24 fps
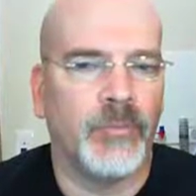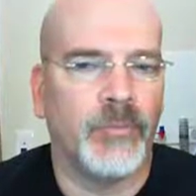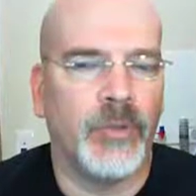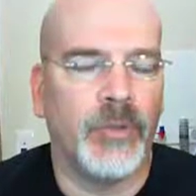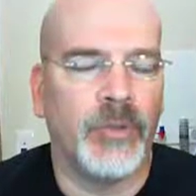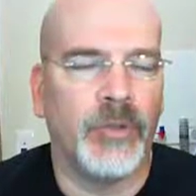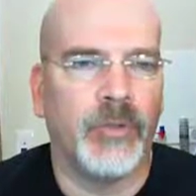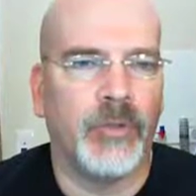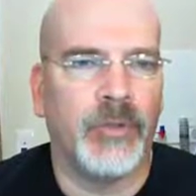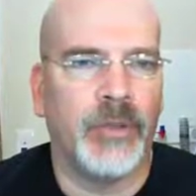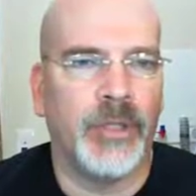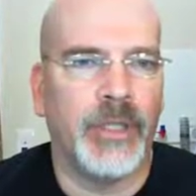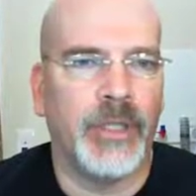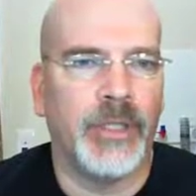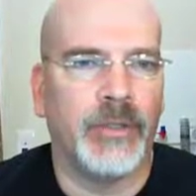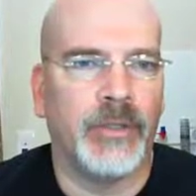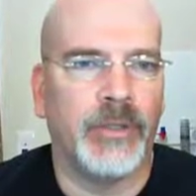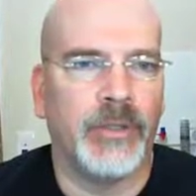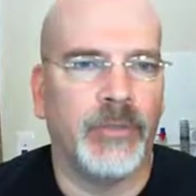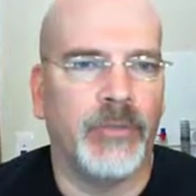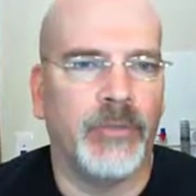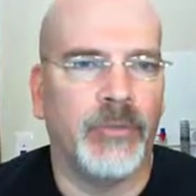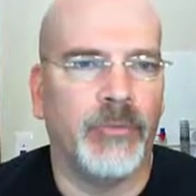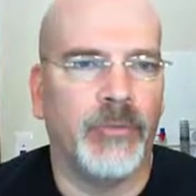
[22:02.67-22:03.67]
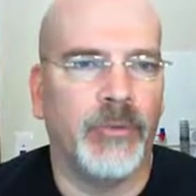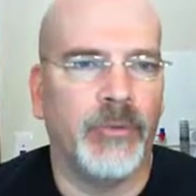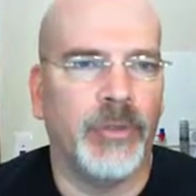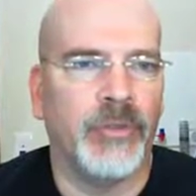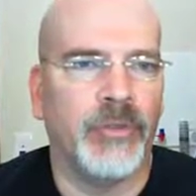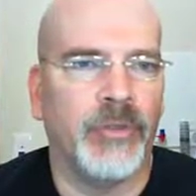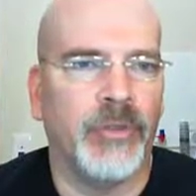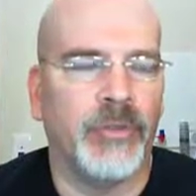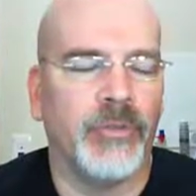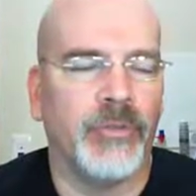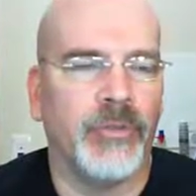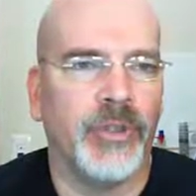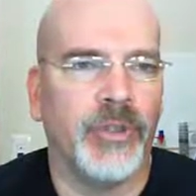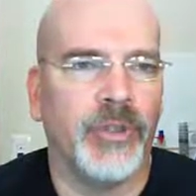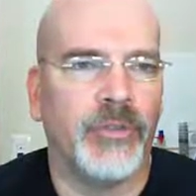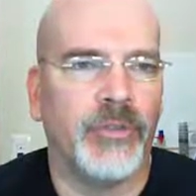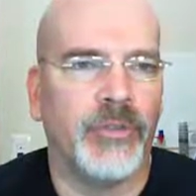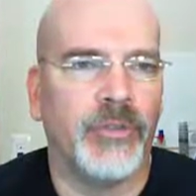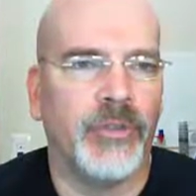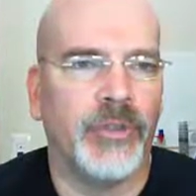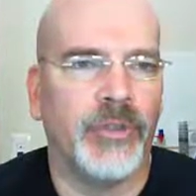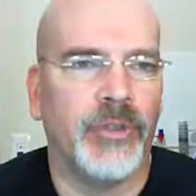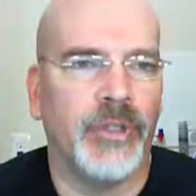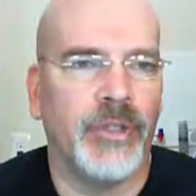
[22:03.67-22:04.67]
we don't want to get the GUID
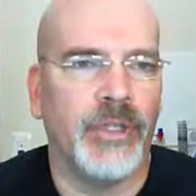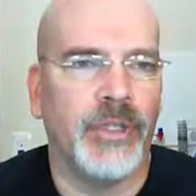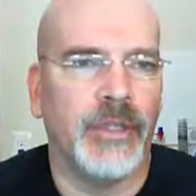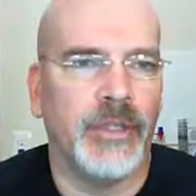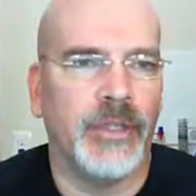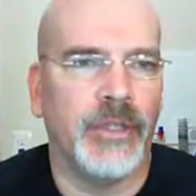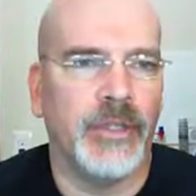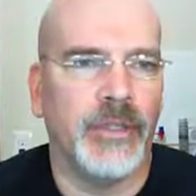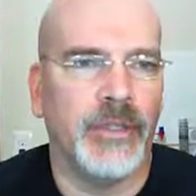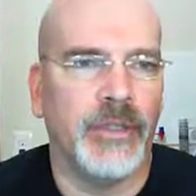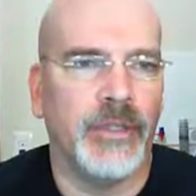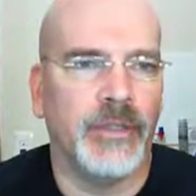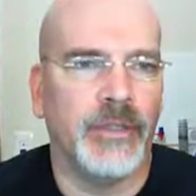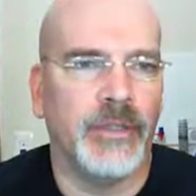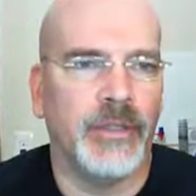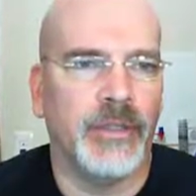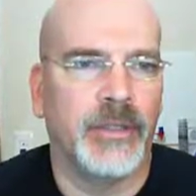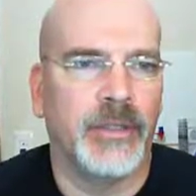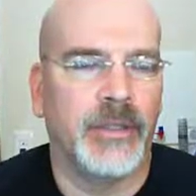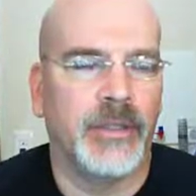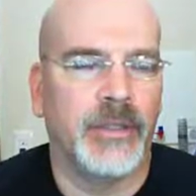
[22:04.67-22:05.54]
generation and